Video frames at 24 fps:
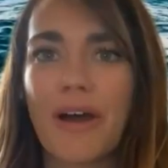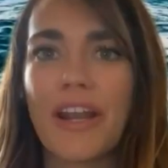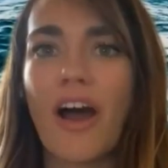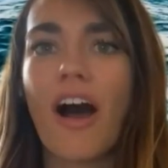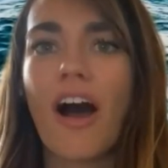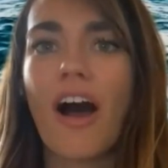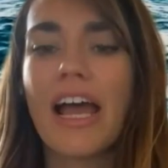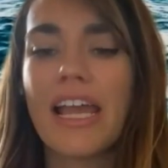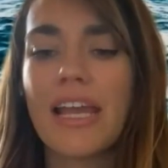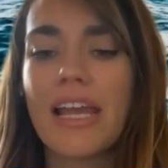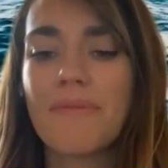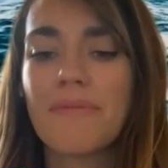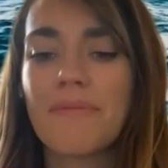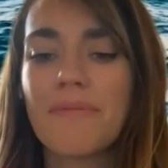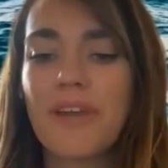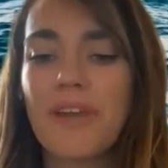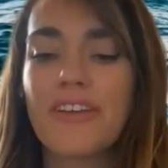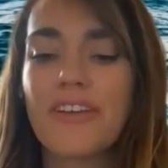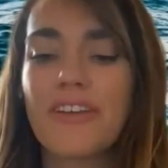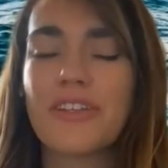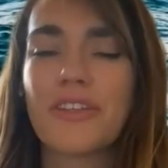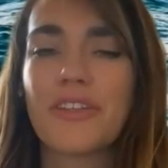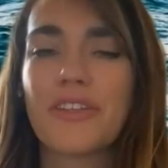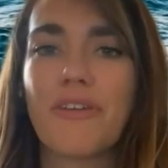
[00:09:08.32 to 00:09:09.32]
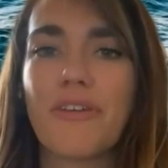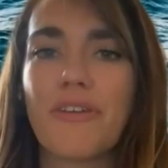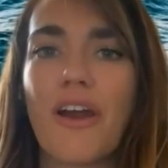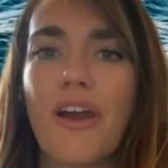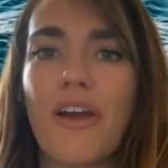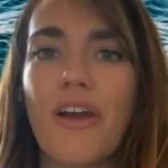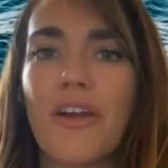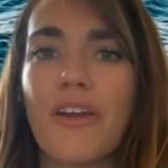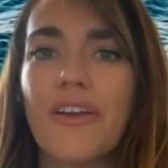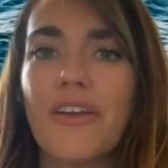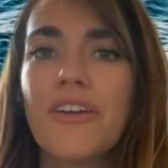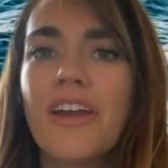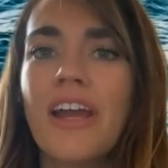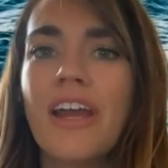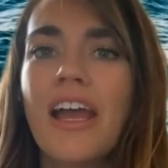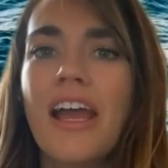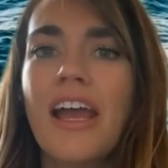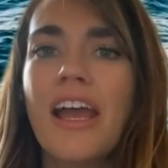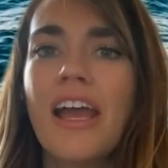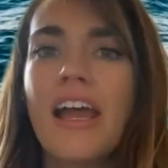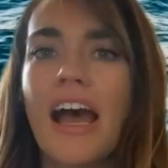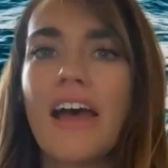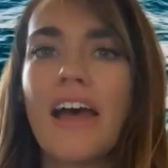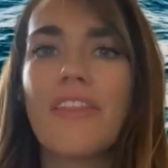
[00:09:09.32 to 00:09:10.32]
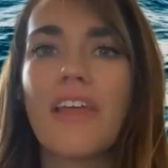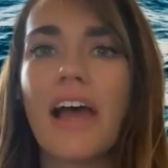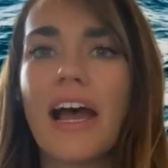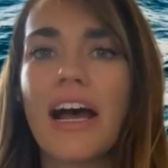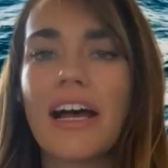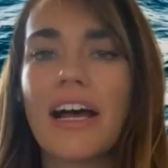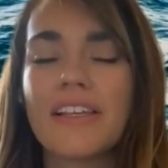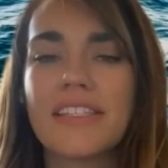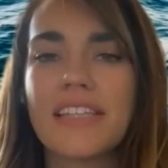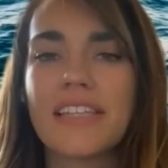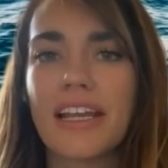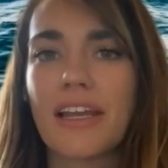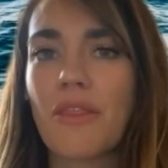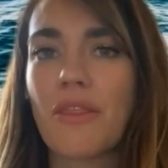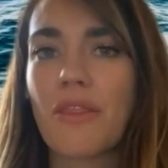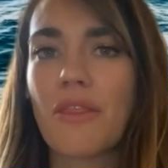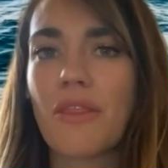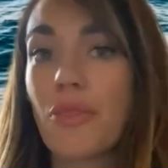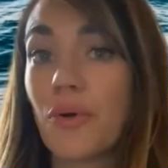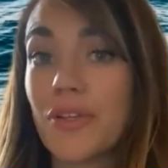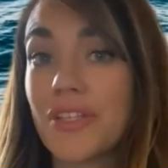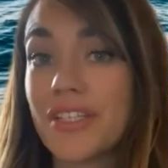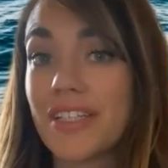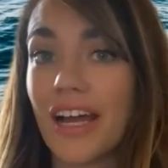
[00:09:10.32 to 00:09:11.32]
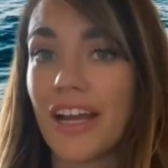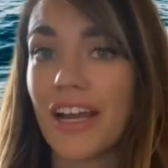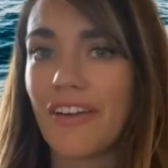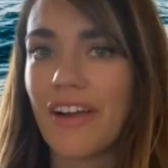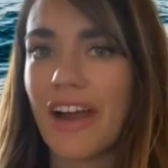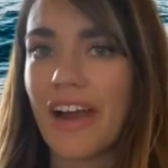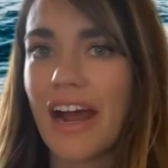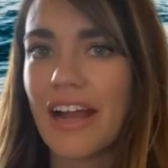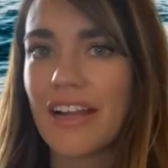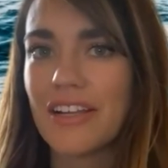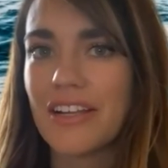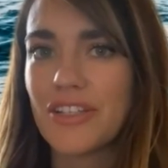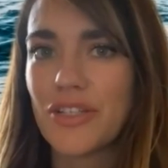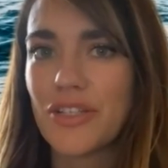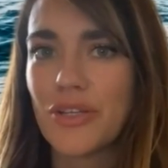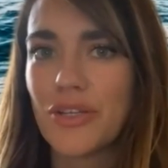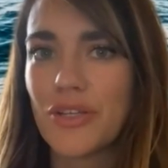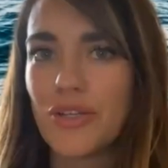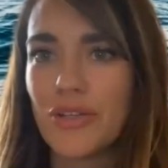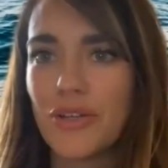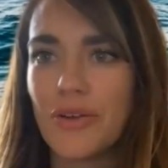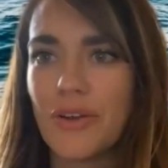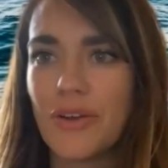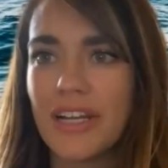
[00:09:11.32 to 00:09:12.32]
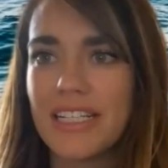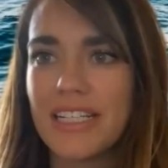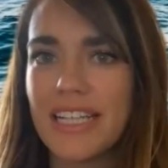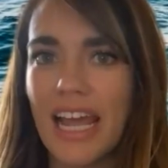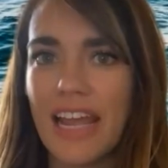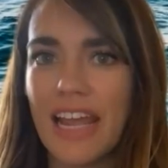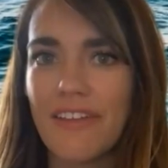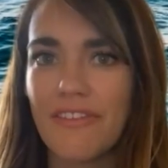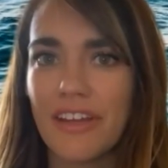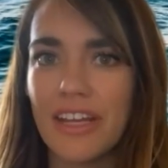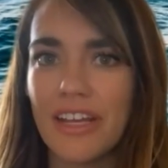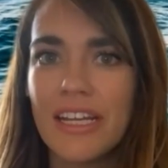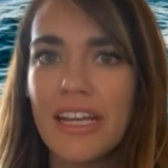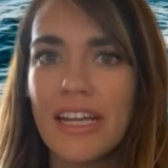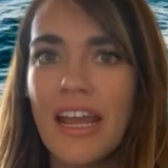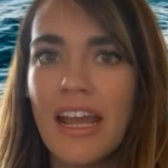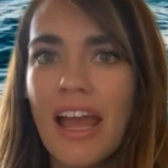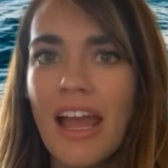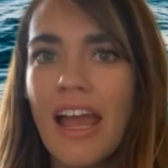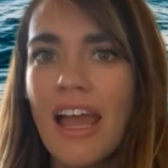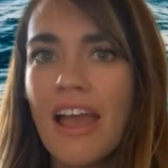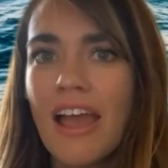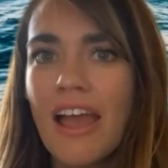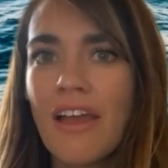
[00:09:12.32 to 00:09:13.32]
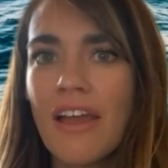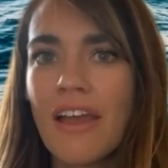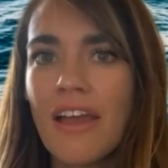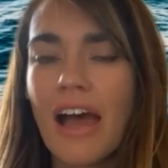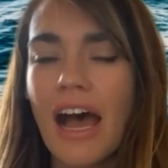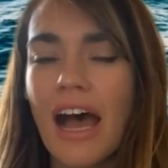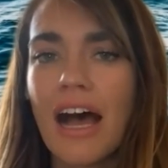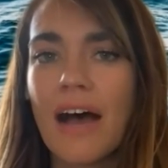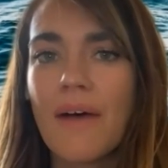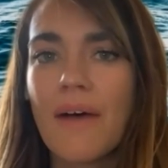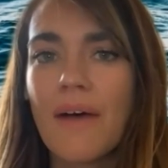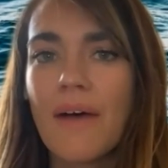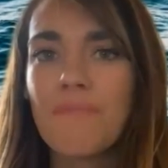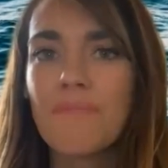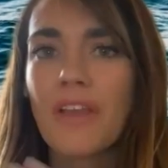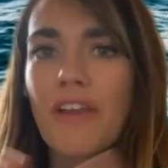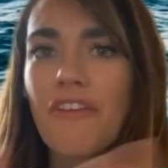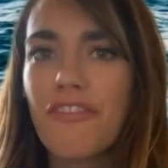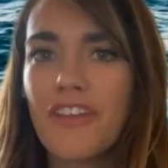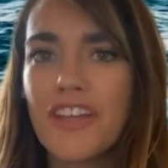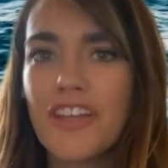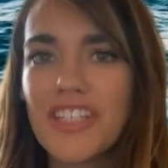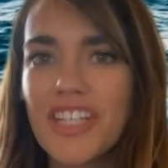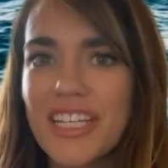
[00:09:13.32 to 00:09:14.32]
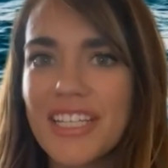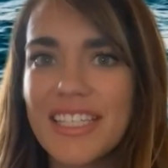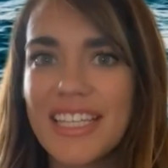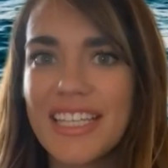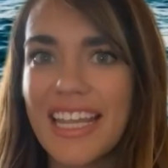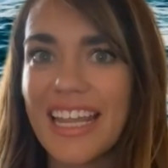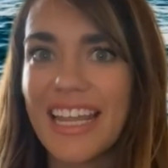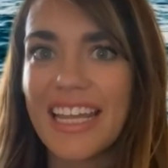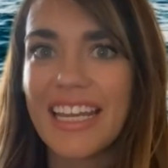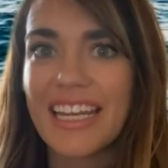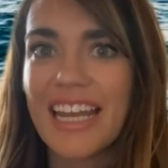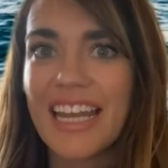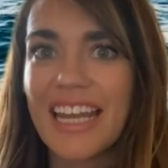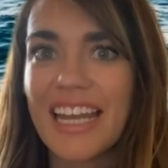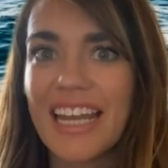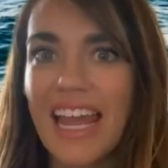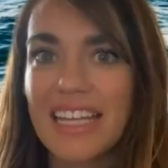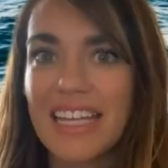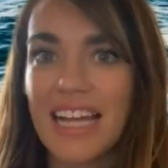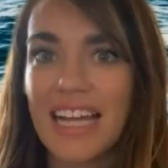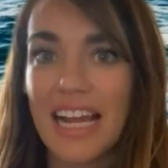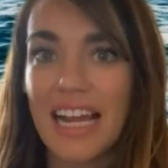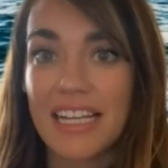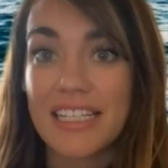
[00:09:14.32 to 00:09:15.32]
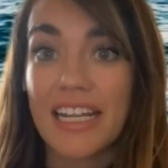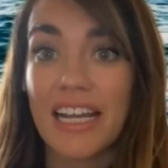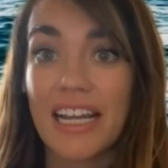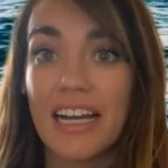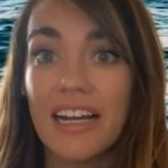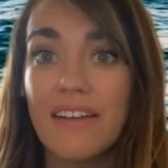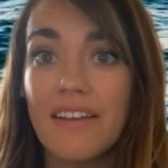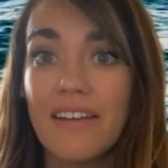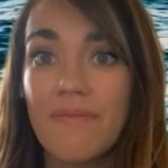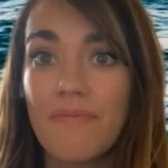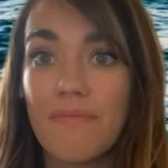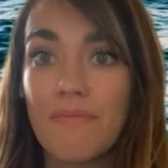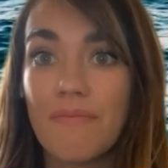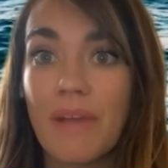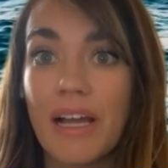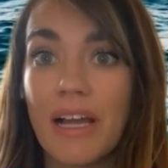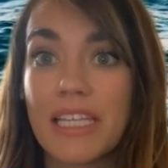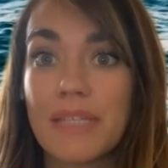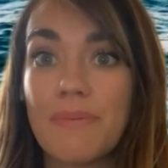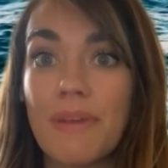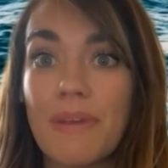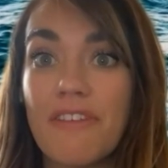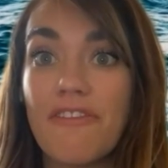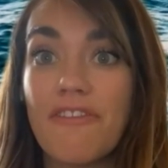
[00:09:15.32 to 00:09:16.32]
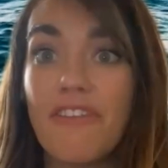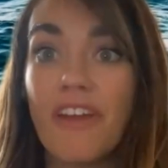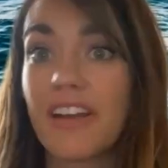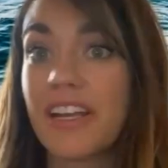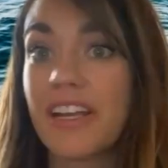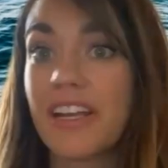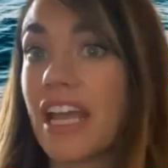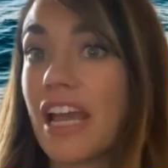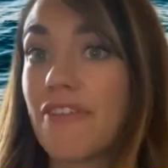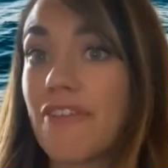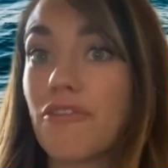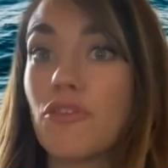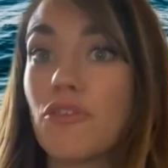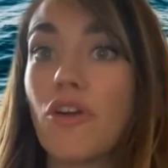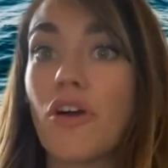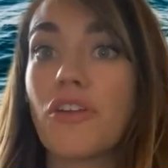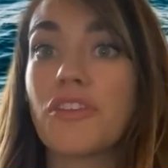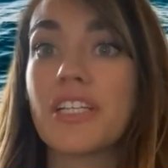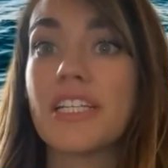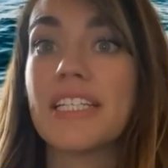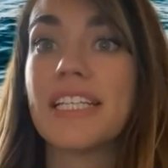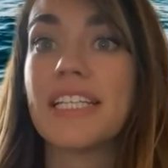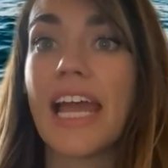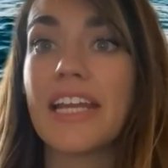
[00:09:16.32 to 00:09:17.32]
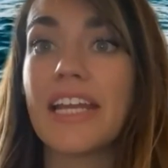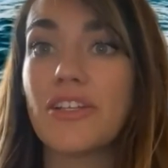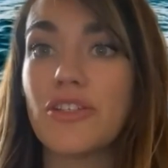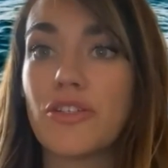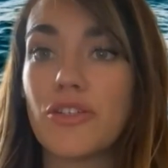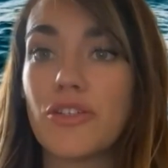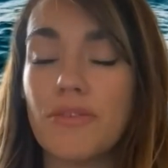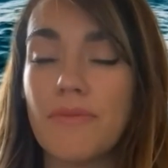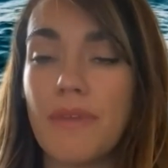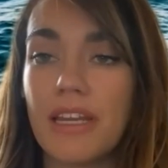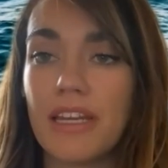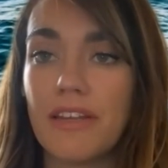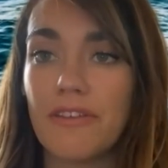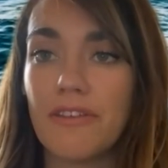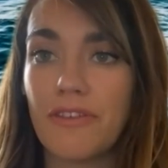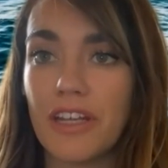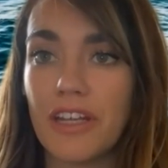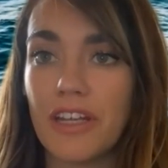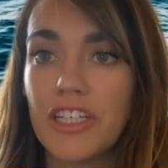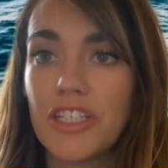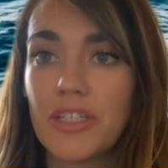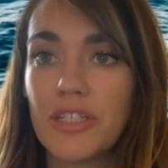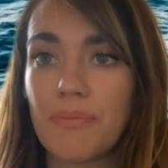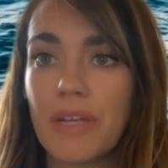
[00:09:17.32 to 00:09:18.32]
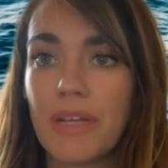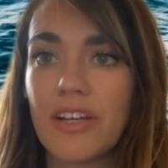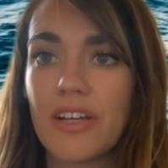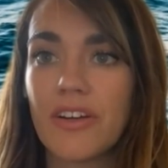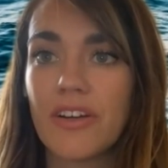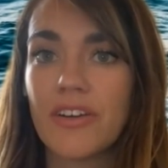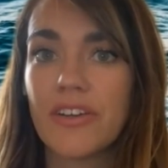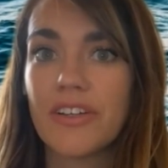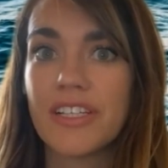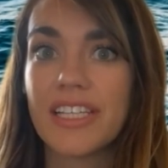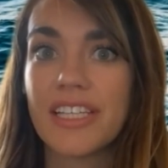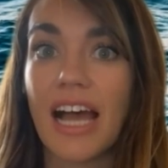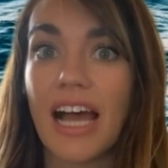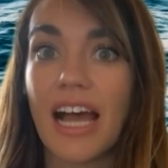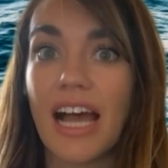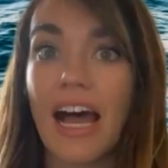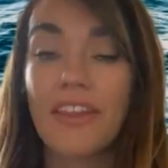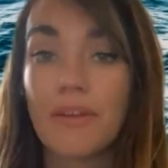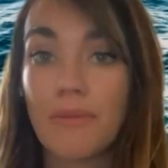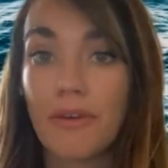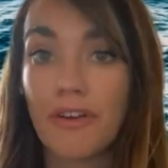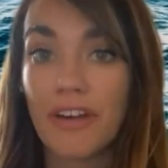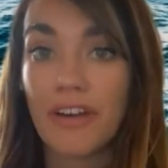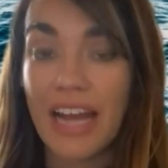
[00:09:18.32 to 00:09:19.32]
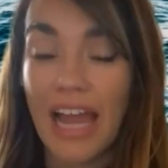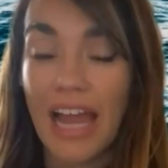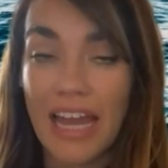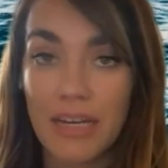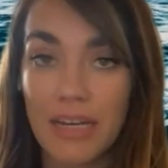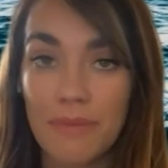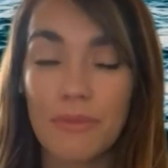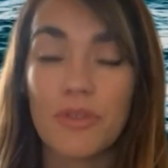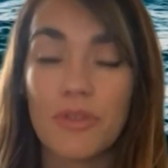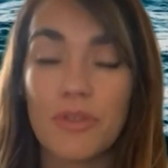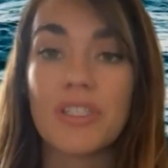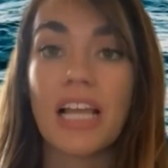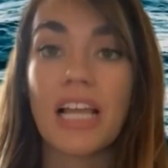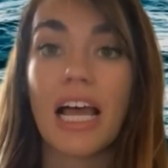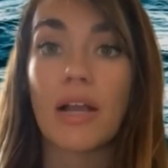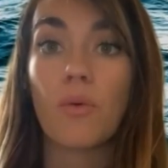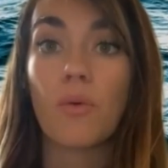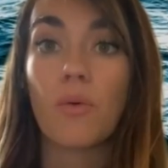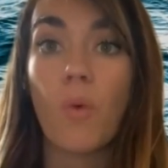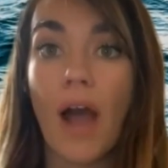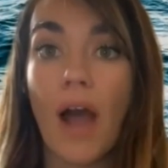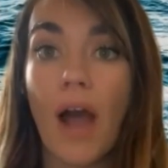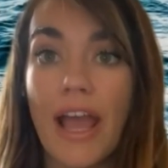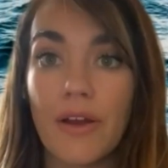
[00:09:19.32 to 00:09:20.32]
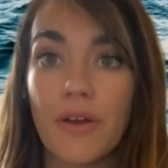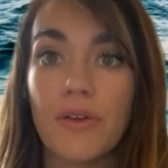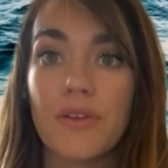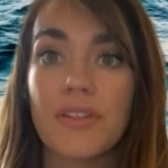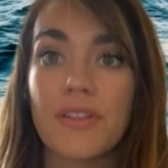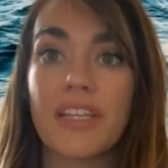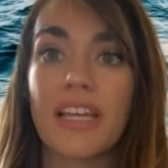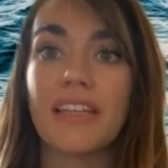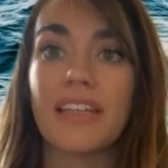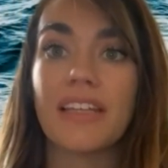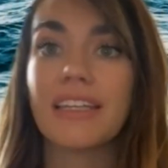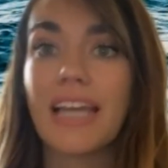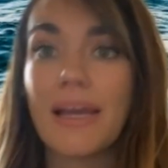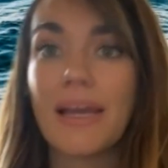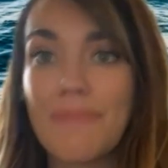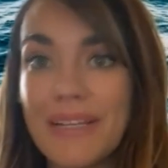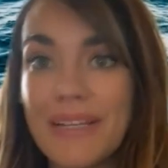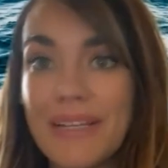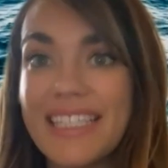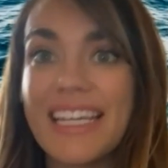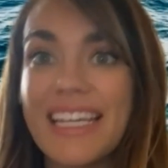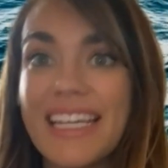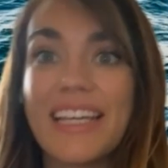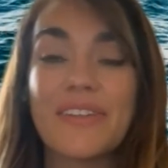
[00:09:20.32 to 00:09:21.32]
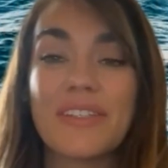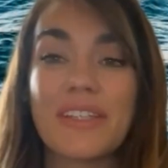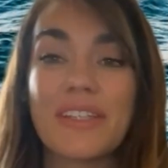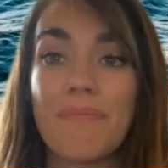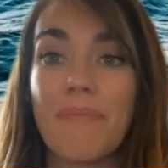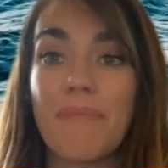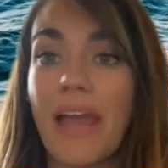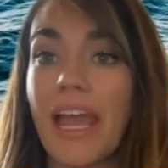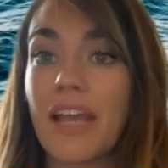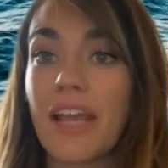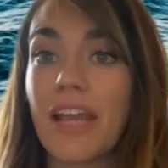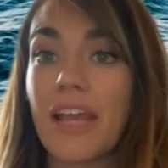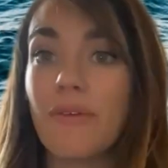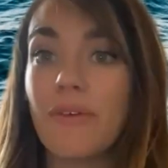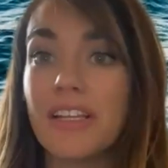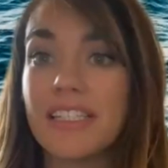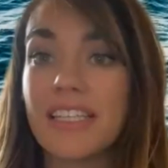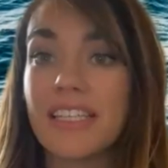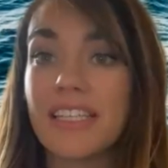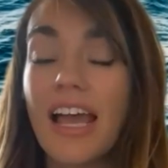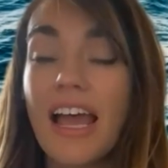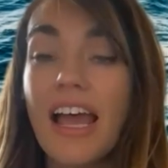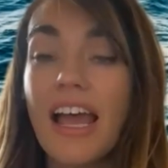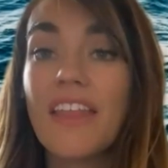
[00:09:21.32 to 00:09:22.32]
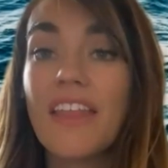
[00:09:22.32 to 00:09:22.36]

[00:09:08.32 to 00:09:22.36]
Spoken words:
one. I am going to throw our second thought starter out to David. Fishers in Antarctica must be very careful not to take too many fish because other marine animals like whales and leopard seals and penguins,